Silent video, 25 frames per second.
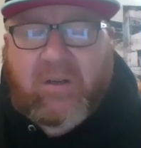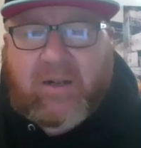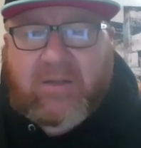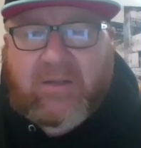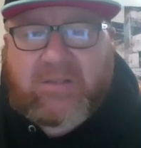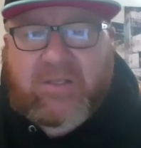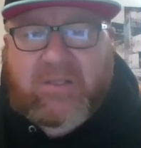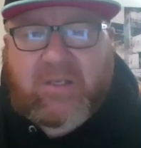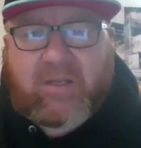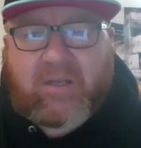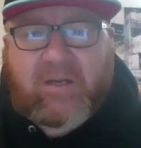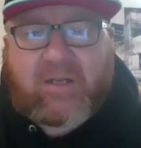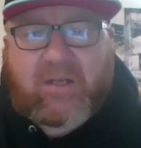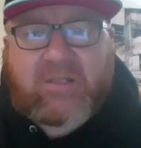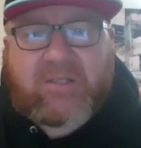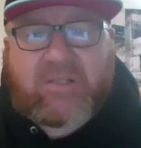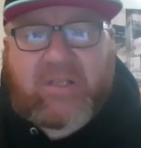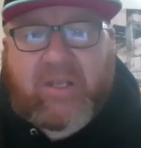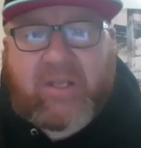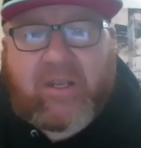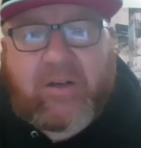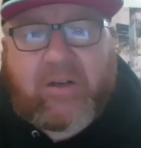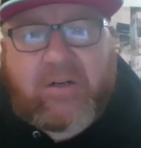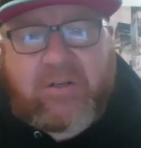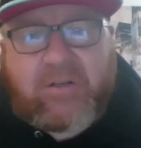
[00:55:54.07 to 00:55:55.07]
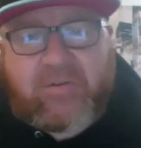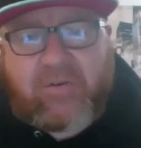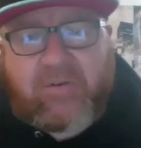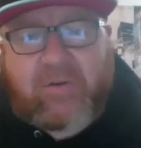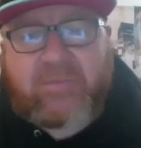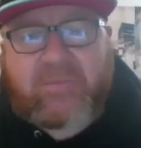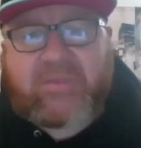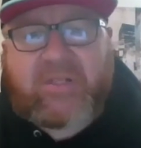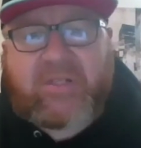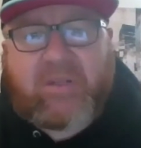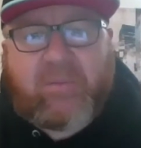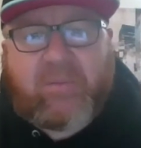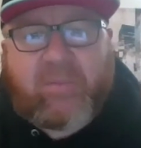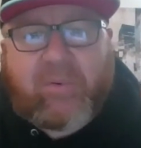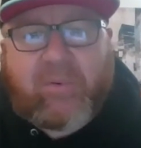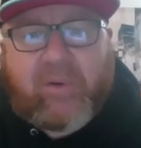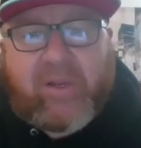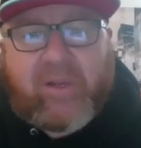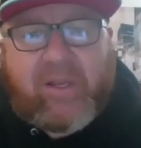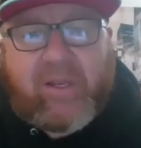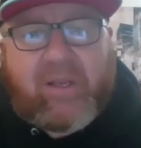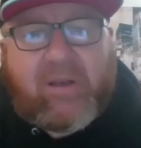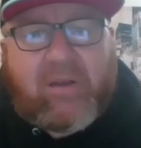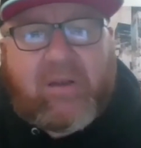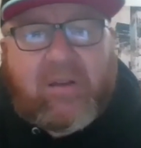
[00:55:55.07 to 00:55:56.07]
I was the concierge for M C
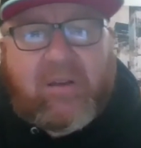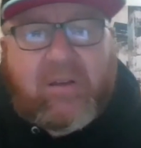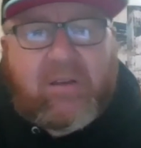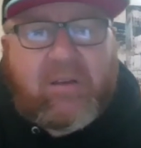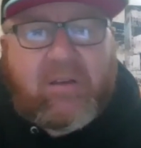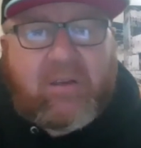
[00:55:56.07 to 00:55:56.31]
Breed,